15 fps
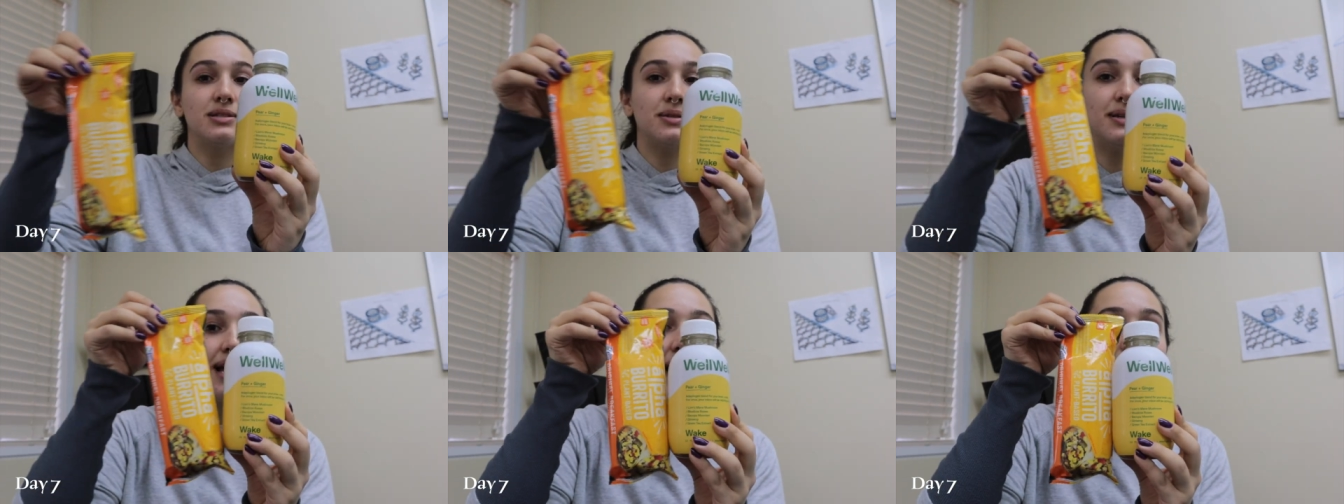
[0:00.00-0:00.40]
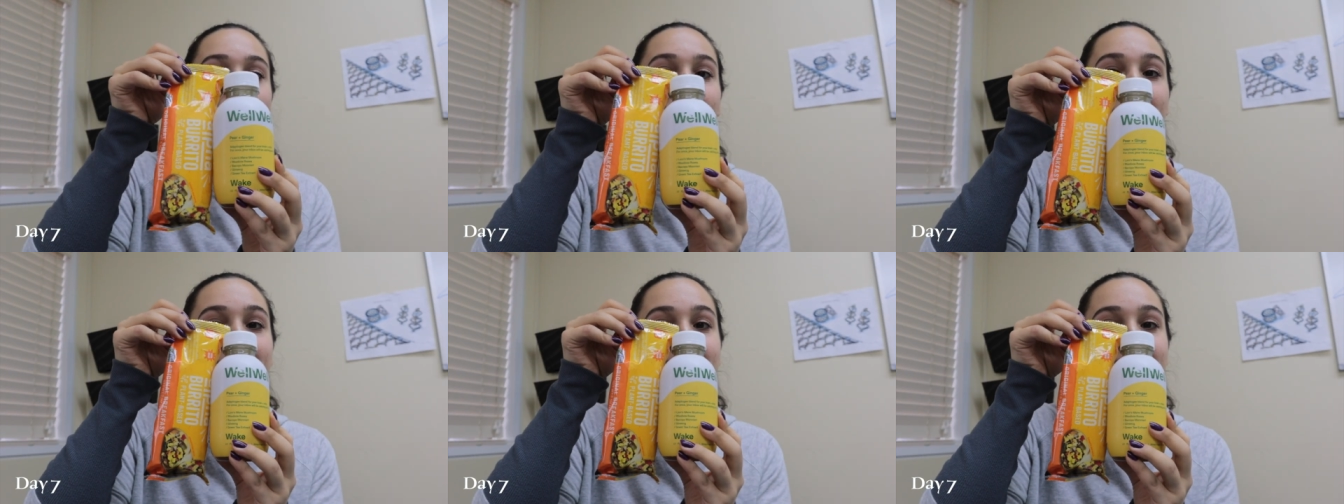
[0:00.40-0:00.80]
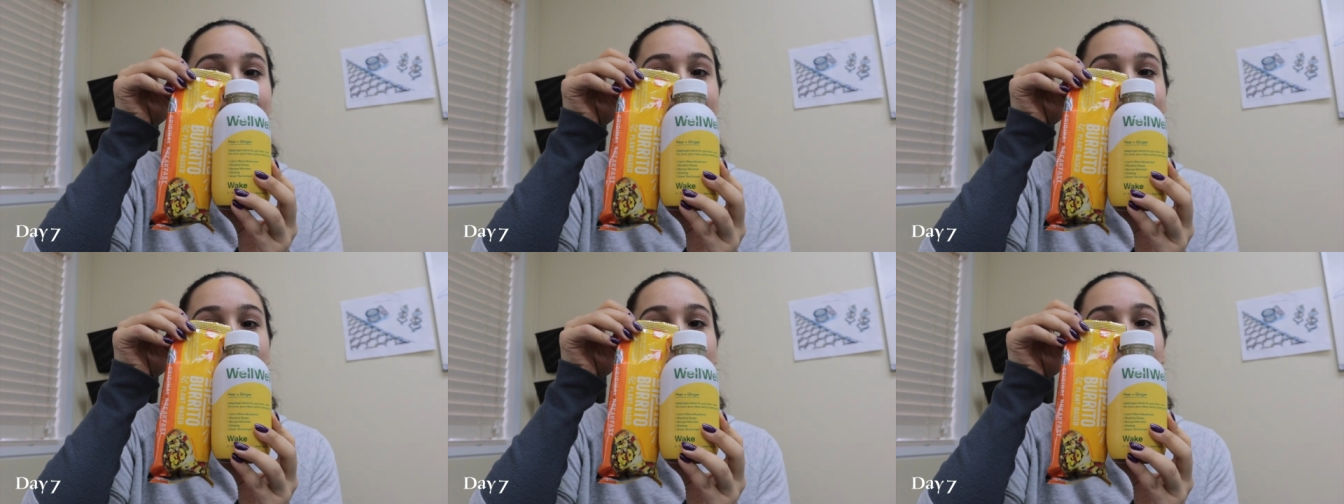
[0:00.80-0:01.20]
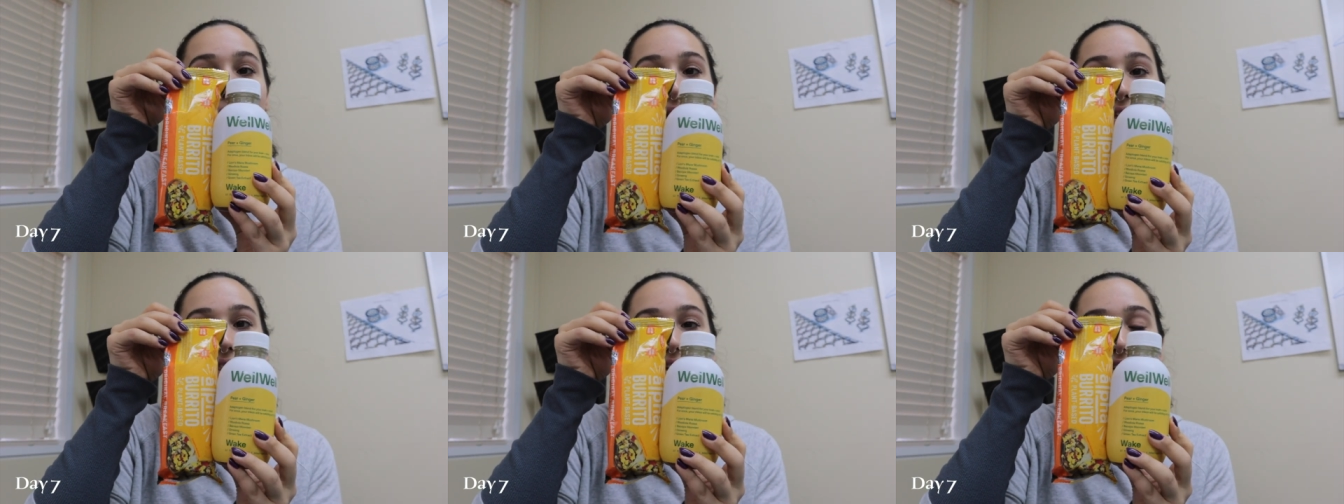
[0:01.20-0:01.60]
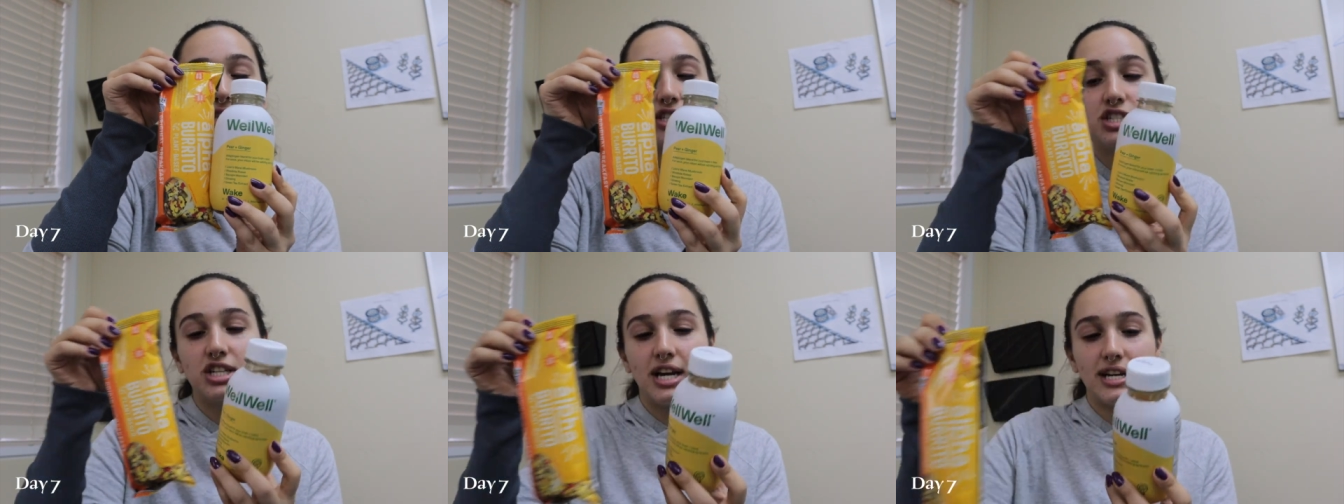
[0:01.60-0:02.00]
So yeah, this is my
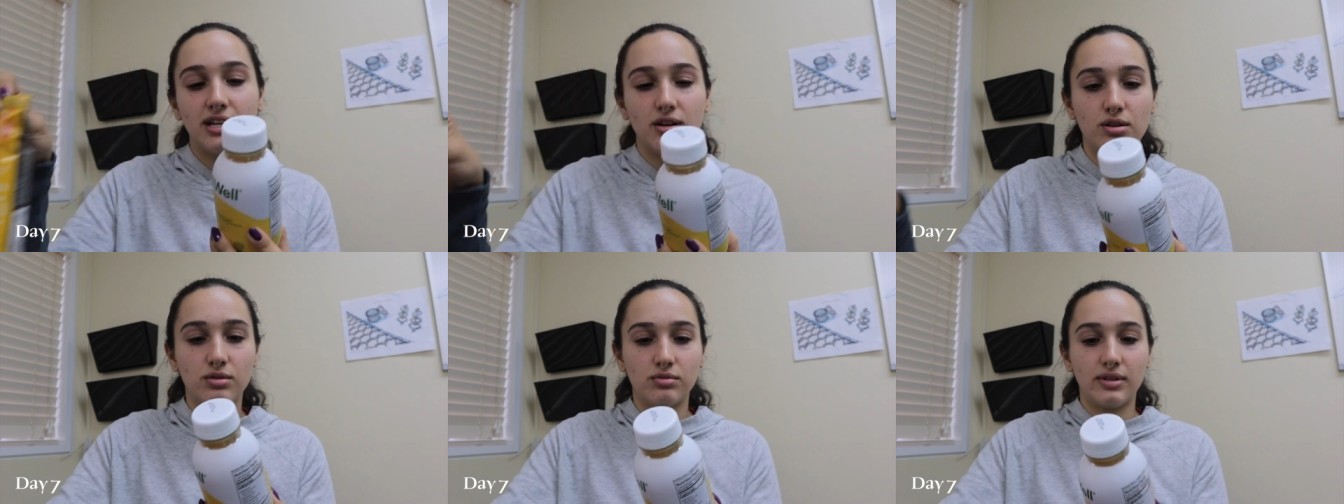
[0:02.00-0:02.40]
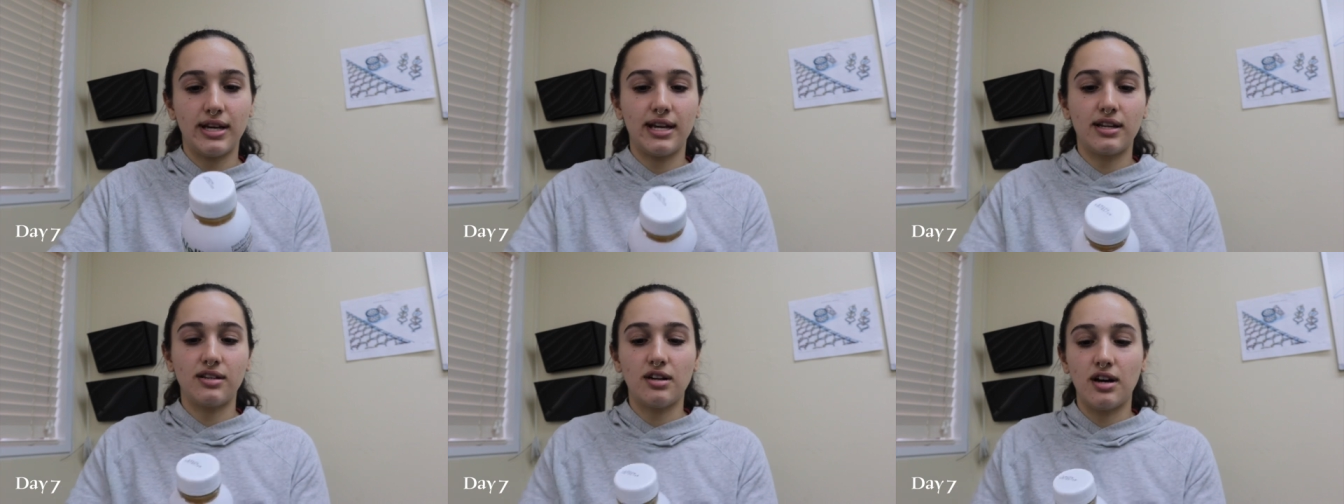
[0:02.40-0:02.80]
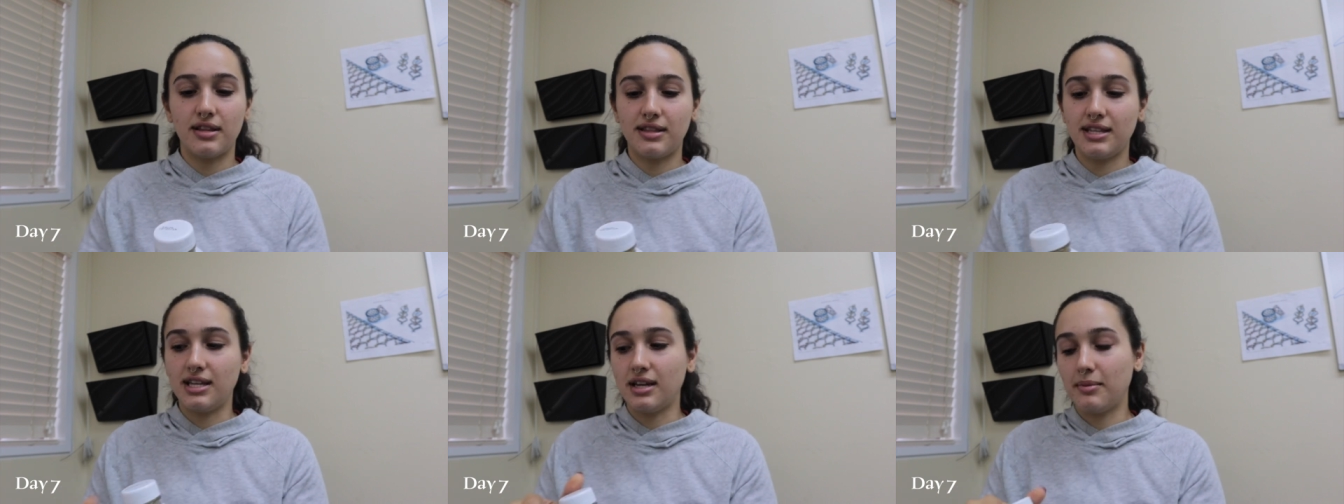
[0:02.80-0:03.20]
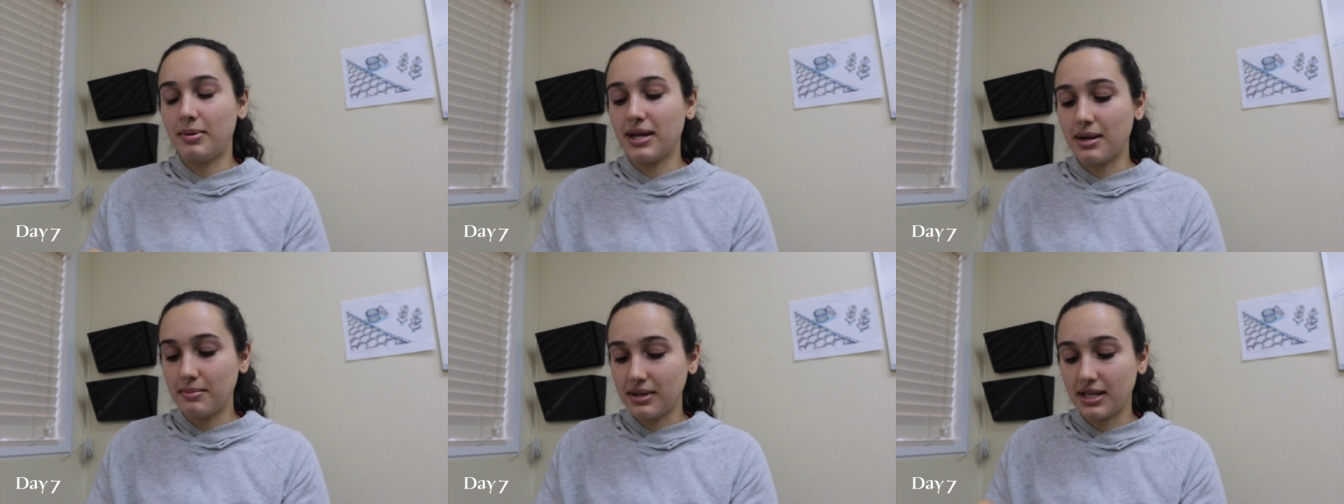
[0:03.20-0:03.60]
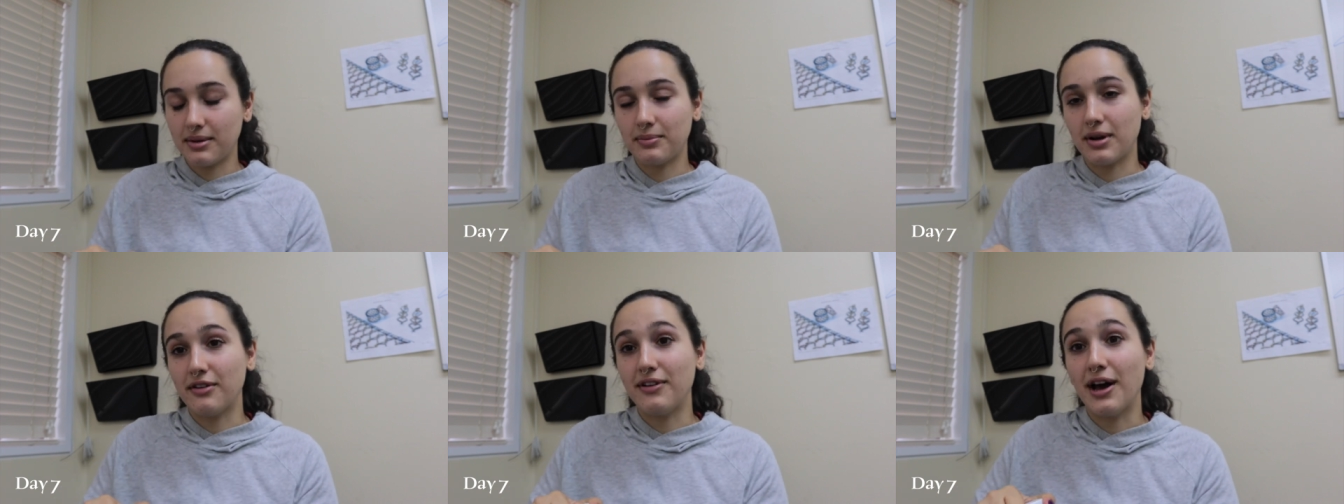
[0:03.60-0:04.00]
lunch. I know, like, not the epitome
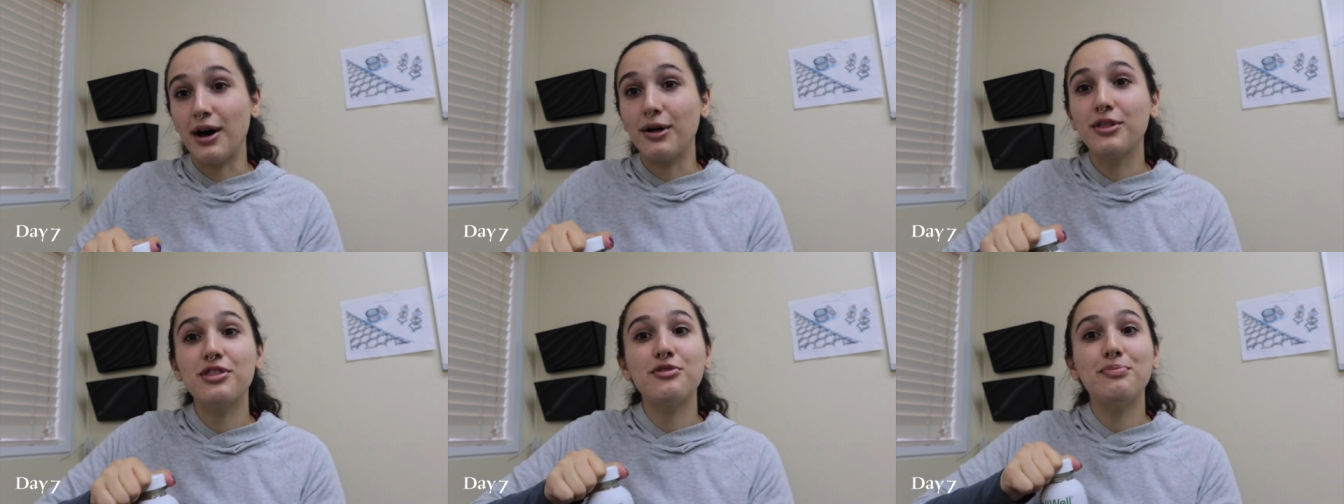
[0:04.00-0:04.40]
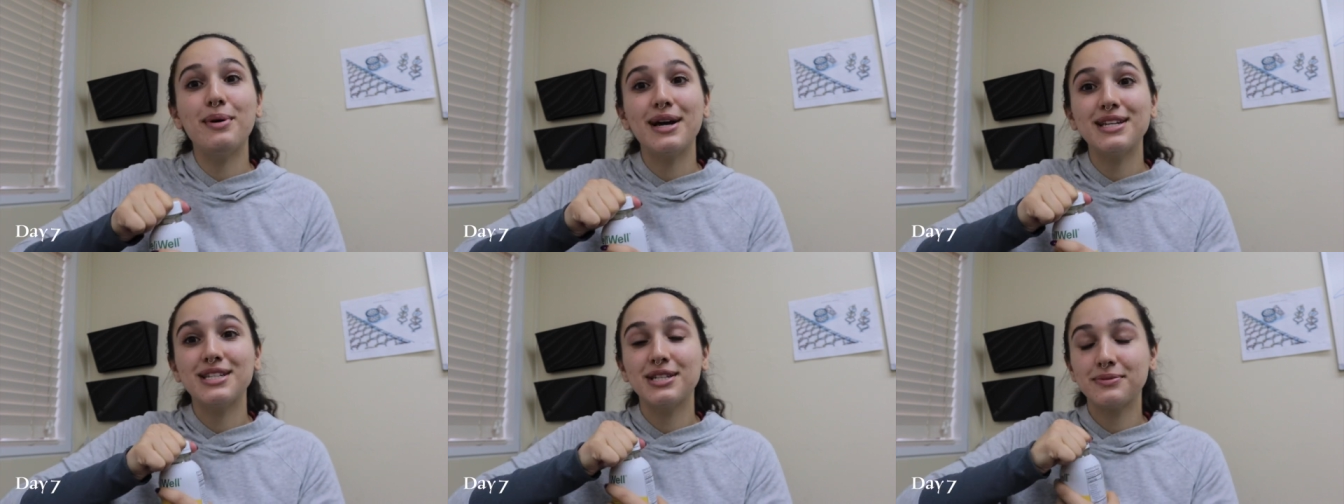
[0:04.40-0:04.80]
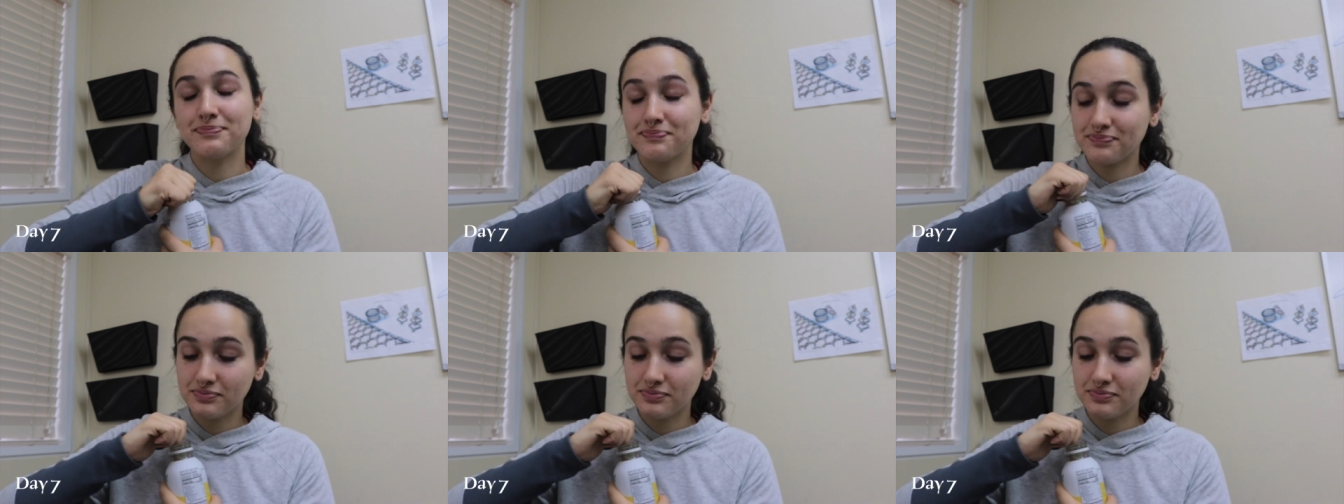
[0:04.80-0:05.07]
of health, but